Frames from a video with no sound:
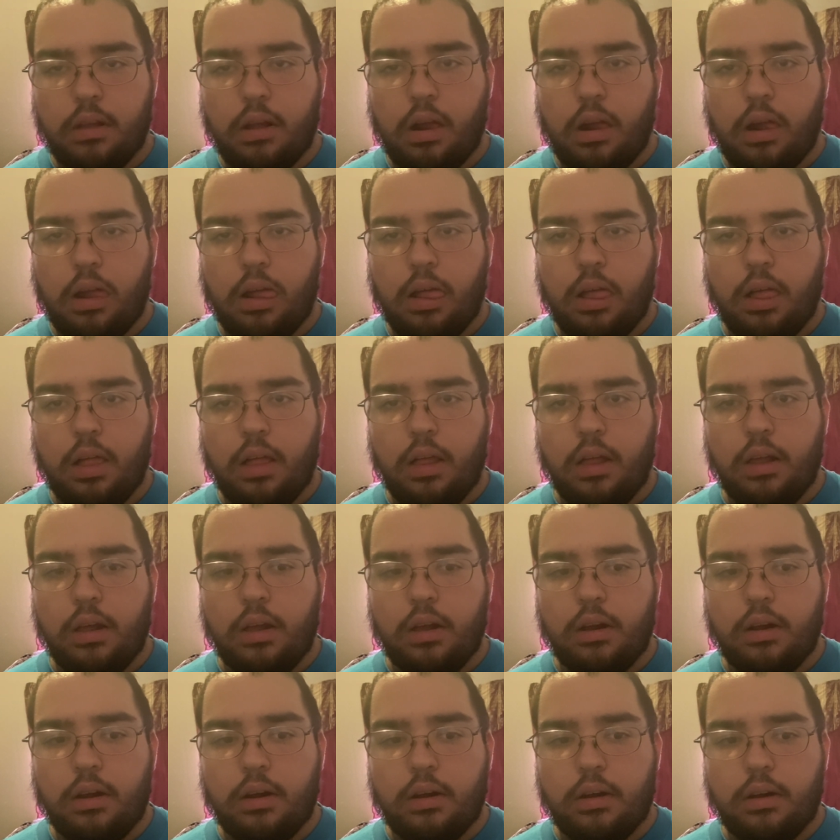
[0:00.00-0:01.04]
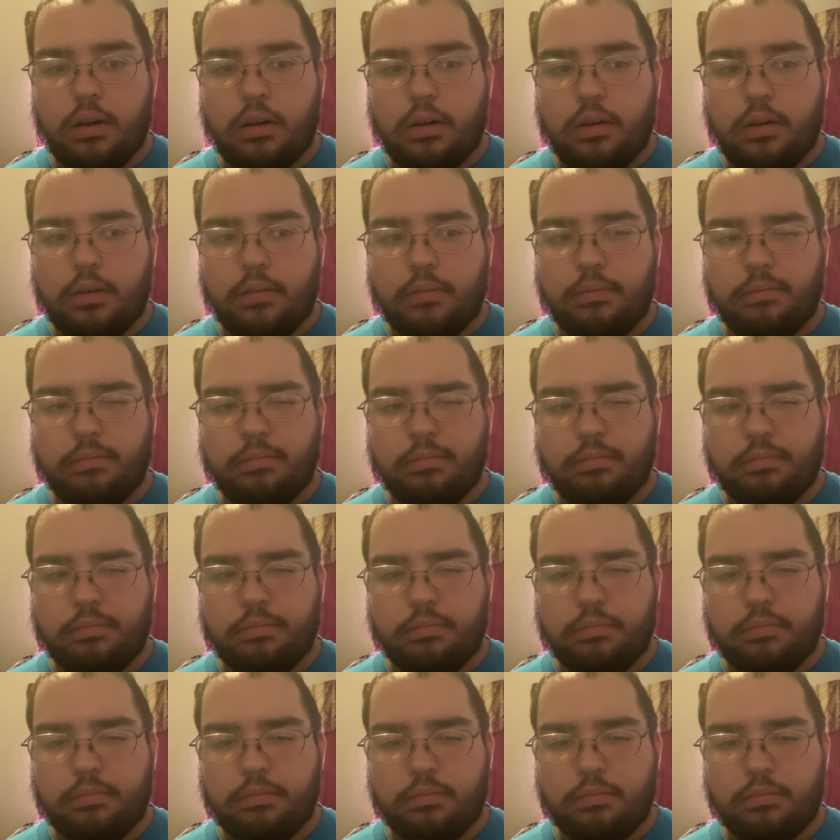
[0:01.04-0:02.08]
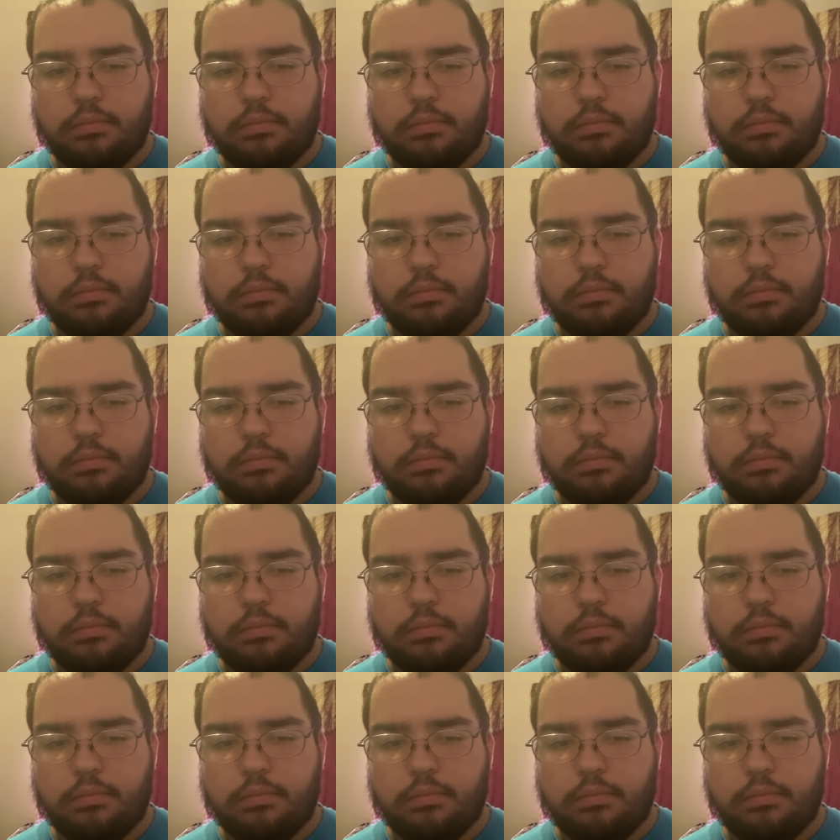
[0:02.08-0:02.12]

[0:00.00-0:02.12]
(silence)